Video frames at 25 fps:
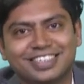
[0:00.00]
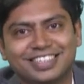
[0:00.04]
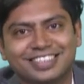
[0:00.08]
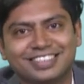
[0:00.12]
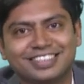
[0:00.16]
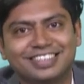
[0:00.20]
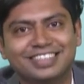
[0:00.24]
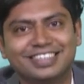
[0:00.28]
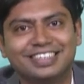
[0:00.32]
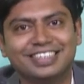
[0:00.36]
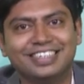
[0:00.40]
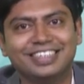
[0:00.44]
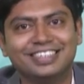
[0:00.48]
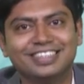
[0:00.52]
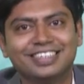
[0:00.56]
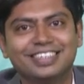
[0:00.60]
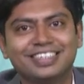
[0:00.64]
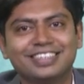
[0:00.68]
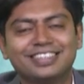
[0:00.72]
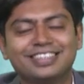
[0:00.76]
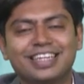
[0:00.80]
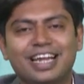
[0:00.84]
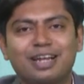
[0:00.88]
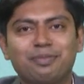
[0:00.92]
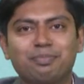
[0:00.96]
The reason is
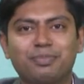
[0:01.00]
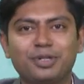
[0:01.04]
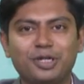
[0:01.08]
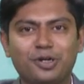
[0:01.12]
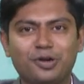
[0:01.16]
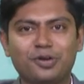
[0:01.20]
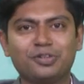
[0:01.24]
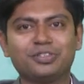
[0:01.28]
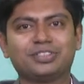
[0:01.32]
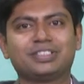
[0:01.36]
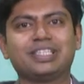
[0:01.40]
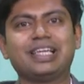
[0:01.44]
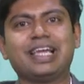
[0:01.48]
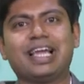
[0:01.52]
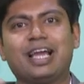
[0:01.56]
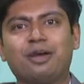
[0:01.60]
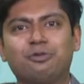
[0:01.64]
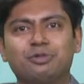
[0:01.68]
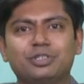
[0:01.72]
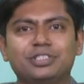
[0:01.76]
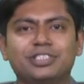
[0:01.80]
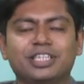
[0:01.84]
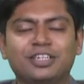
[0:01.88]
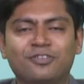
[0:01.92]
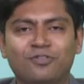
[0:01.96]
that because they have
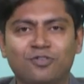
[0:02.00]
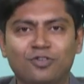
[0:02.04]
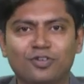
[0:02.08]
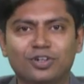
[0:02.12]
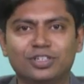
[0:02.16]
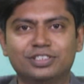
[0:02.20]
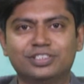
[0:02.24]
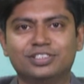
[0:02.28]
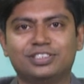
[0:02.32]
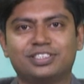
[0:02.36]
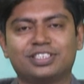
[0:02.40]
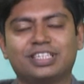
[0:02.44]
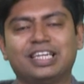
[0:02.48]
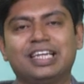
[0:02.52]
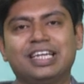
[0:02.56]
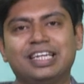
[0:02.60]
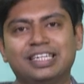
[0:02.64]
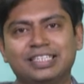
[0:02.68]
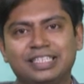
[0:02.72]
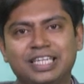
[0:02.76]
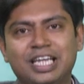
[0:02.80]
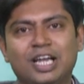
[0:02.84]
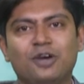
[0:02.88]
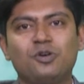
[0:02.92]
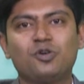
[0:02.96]
this influence,
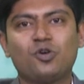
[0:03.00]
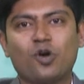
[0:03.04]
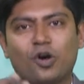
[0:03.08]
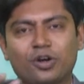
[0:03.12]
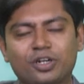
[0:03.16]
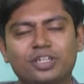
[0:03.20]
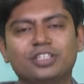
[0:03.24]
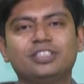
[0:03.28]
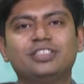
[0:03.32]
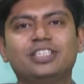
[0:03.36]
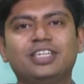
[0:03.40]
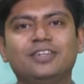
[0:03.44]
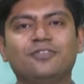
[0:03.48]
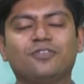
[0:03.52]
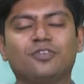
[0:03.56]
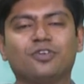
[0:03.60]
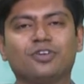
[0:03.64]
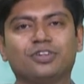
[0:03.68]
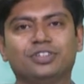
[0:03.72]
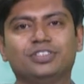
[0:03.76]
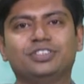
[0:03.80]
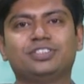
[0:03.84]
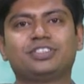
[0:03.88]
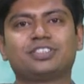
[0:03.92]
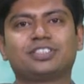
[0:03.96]
they have gotten the
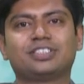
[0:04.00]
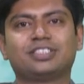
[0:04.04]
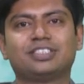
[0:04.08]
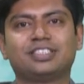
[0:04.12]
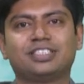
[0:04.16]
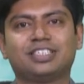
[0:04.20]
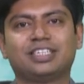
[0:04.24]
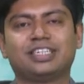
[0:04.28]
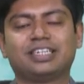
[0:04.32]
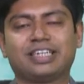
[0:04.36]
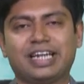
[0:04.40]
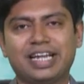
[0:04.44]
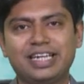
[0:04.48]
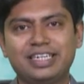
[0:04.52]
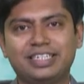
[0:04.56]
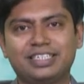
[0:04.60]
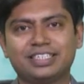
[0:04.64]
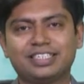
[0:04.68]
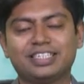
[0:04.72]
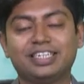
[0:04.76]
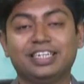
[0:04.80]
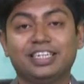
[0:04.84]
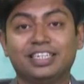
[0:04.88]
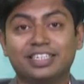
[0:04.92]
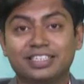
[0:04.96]
influence, right?
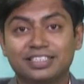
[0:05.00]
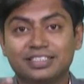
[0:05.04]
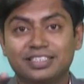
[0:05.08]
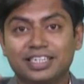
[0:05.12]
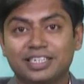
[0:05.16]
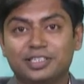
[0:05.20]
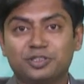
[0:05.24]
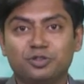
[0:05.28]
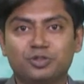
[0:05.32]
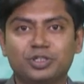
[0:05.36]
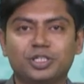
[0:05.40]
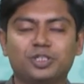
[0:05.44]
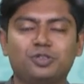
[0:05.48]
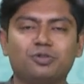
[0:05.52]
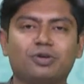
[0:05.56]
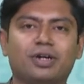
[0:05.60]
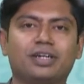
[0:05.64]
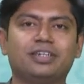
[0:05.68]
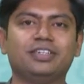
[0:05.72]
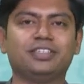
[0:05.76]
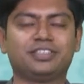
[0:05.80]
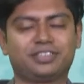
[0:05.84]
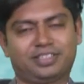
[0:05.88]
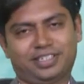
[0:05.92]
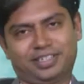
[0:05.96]
That you need to
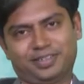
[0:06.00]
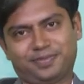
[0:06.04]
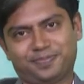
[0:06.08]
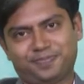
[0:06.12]
understand.